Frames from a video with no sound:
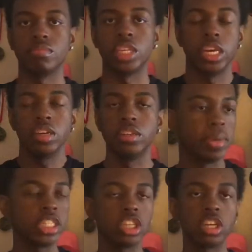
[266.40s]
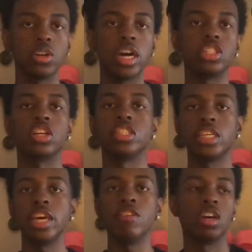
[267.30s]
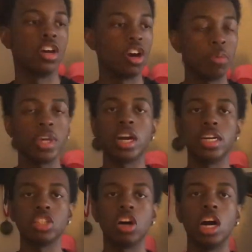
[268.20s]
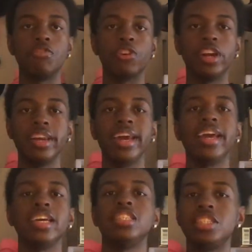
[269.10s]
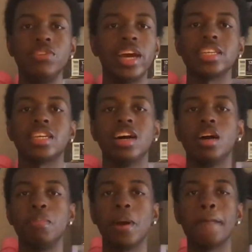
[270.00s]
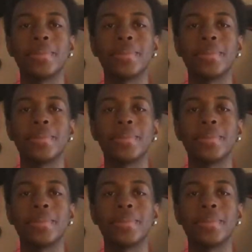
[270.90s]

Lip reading: yeah, make sure you guys are safe. Hope you guys all have a great day and see you next time.